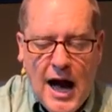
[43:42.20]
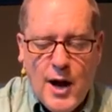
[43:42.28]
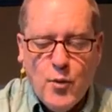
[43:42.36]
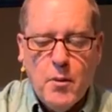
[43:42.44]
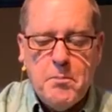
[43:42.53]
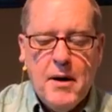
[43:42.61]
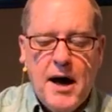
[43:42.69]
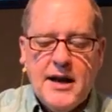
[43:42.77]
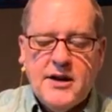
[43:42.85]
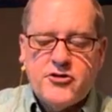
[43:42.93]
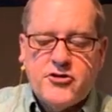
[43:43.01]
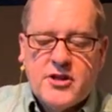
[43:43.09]
I will
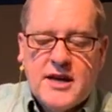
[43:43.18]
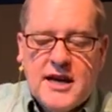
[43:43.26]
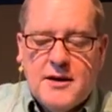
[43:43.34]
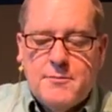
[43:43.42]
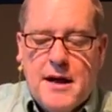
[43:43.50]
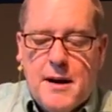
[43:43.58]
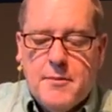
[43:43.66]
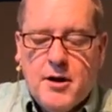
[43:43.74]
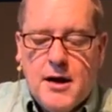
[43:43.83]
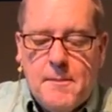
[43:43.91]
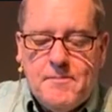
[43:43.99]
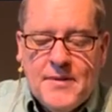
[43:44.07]
punish the king of
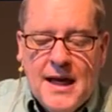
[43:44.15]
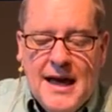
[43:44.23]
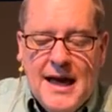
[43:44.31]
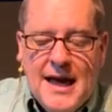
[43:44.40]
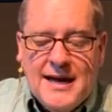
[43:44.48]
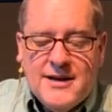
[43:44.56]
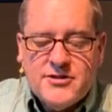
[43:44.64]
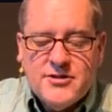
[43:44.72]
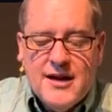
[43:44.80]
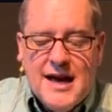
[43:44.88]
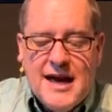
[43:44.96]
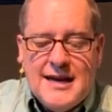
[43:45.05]
Babylon and
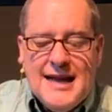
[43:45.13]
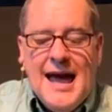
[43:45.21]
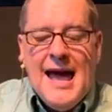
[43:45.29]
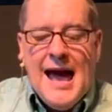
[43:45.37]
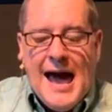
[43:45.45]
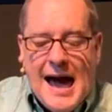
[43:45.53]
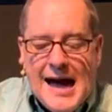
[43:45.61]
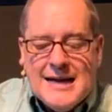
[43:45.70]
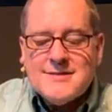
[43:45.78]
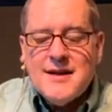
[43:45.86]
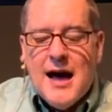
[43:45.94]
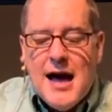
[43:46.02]
his land
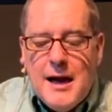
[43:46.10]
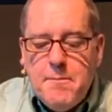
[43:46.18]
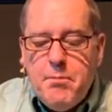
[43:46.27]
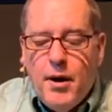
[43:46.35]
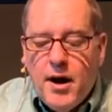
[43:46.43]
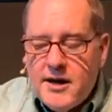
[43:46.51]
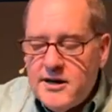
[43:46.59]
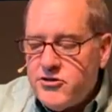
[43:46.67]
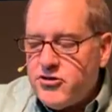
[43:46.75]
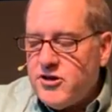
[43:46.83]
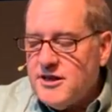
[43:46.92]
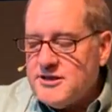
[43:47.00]
as I
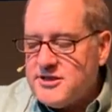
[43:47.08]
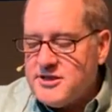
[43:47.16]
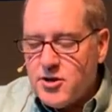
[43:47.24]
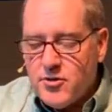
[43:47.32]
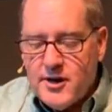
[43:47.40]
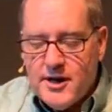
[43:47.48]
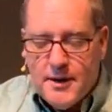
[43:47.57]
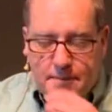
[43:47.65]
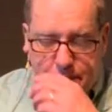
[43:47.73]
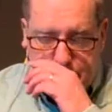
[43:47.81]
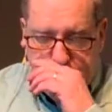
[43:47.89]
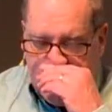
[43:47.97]
punished
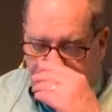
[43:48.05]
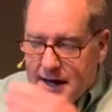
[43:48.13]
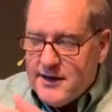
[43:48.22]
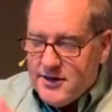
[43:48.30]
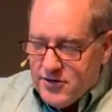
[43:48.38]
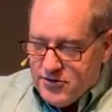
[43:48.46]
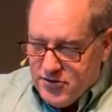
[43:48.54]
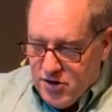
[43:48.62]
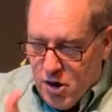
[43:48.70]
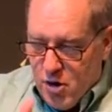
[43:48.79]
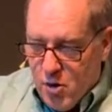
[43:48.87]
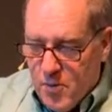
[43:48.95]
Assyria. Like there's
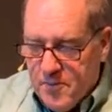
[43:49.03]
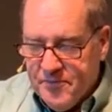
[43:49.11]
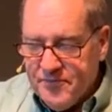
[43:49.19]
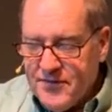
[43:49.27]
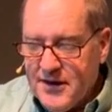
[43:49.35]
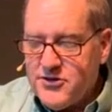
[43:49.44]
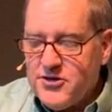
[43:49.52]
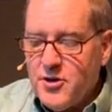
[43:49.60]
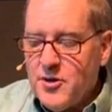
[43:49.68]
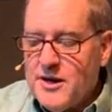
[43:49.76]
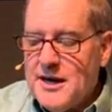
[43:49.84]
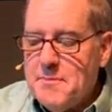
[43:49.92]
no
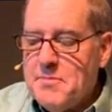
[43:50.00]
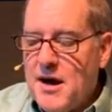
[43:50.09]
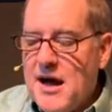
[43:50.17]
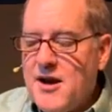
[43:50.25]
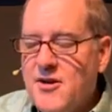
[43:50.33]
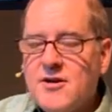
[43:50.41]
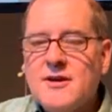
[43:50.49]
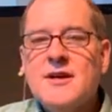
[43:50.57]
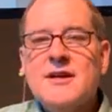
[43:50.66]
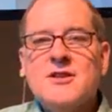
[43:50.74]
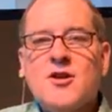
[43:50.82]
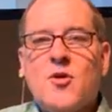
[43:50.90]
Assyrian
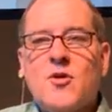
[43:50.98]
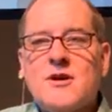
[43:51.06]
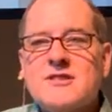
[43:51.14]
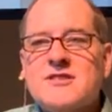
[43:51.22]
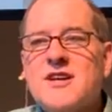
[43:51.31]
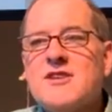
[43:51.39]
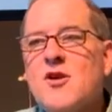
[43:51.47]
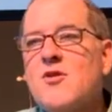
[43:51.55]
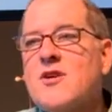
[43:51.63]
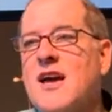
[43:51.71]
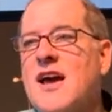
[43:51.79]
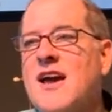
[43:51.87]
Empire. The Lord says,
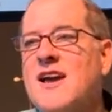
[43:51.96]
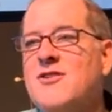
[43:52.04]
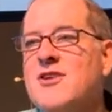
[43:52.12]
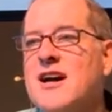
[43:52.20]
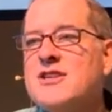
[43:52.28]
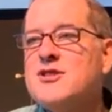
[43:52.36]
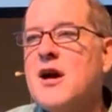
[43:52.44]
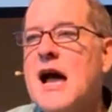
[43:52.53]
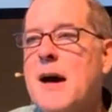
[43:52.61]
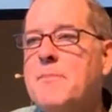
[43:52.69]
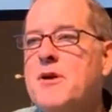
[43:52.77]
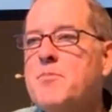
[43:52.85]
okay, you guys are
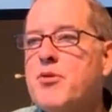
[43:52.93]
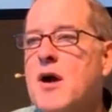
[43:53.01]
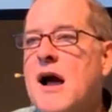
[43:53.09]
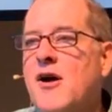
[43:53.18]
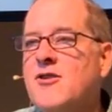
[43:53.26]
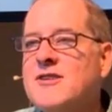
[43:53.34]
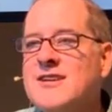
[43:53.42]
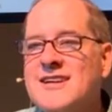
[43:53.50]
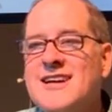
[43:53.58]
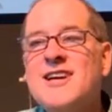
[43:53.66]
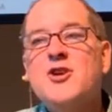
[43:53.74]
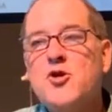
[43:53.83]
happy,
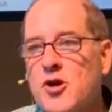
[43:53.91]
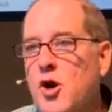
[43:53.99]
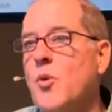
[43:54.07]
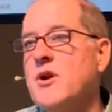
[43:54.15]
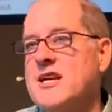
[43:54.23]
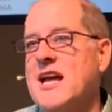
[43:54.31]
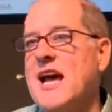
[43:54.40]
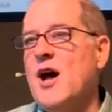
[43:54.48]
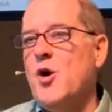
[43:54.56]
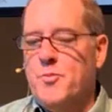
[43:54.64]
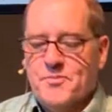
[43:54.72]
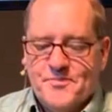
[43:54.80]
proud, you're going
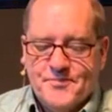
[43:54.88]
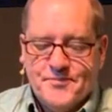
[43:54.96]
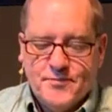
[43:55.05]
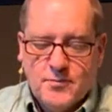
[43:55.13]
down.